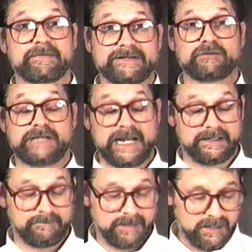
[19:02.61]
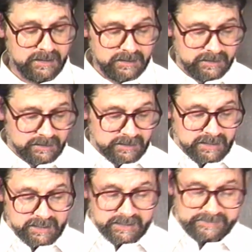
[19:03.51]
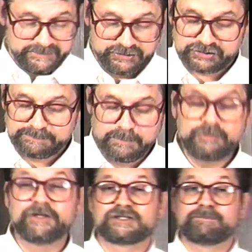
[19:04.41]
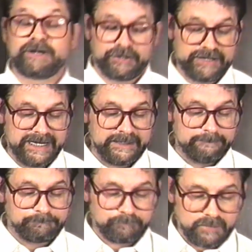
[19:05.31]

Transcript: but that's okay. You spoon this marinade